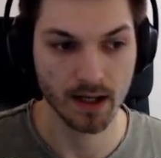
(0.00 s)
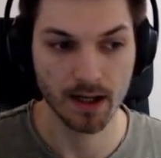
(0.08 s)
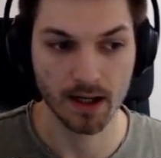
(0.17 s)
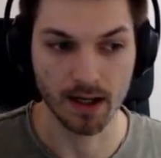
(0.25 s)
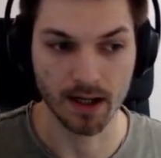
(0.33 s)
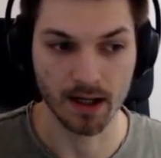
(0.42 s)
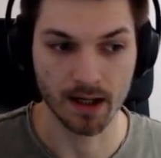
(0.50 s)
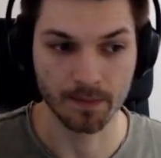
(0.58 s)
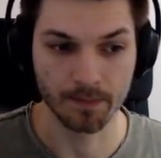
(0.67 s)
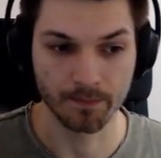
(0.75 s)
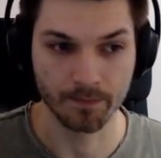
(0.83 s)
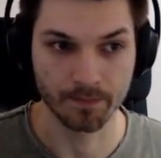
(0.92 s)

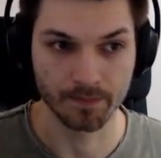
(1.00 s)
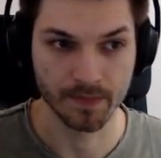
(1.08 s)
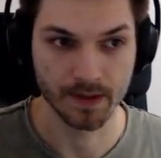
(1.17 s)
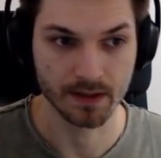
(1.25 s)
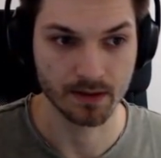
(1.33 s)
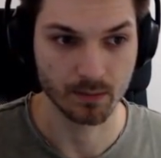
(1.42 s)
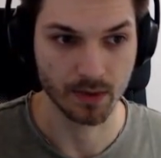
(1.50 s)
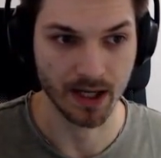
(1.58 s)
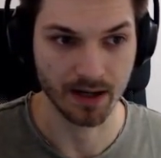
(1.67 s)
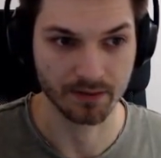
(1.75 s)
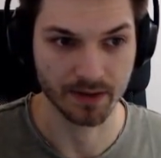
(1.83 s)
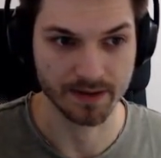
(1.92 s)
We
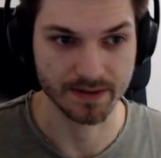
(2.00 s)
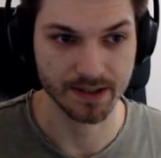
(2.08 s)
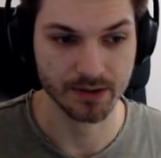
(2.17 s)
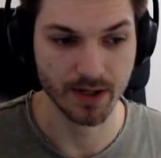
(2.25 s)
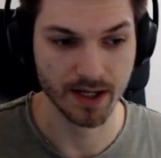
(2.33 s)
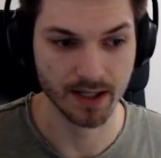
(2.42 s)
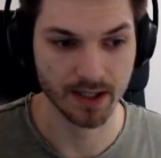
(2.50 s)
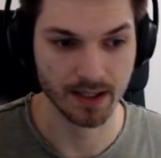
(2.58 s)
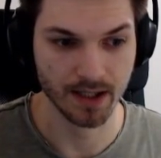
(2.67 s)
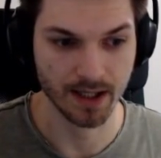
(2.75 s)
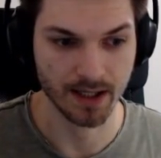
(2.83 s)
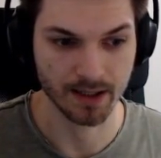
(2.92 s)
have Sea Dragon
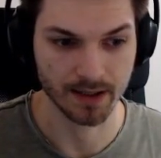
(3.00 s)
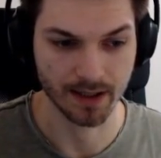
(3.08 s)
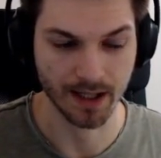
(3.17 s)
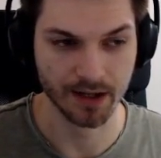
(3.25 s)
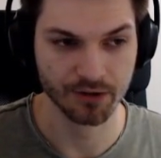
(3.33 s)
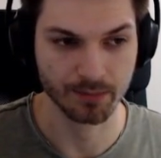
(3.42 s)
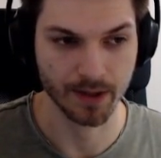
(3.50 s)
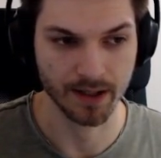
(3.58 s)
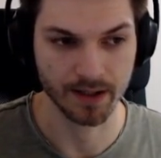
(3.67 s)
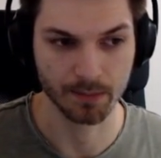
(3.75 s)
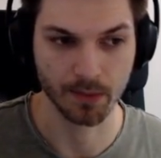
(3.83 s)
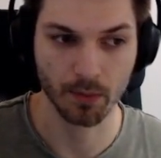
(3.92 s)
and Life
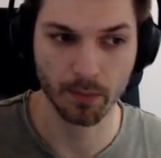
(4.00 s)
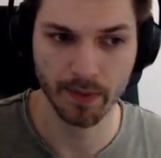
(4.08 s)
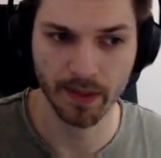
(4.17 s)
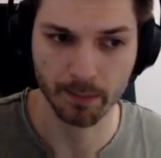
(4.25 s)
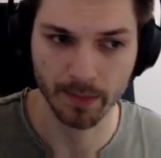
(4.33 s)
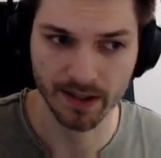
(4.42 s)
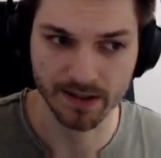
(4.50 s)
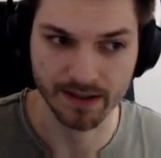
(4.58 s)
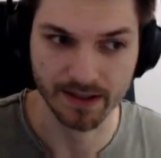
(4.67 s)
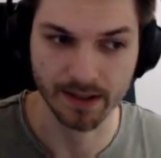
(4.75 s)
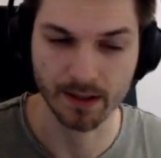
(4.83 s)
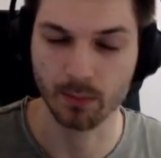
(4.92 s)
Binder, both with an
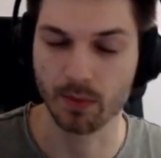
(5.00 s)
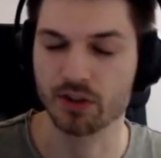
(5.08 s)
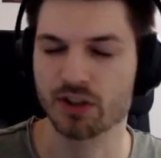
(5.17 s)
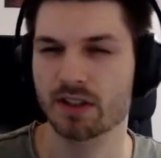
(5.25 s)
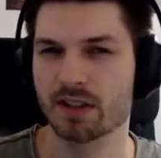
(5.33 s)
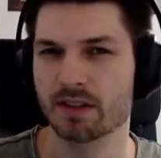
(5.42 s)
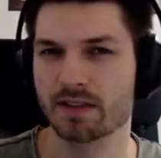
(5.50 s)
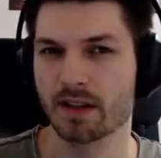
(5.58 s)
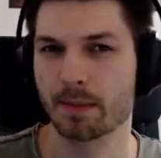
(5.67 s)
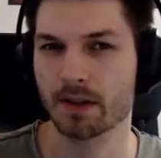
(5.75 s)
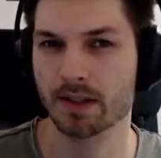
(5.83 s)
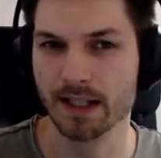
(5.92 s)
ability which is
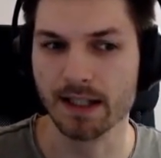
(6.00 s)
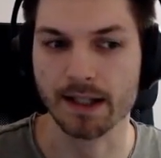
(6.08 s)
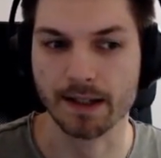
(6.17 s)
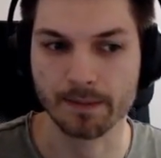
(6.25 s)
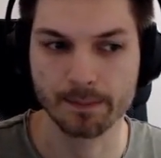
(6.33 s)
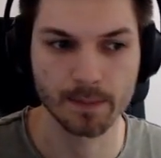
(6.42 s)
about healing.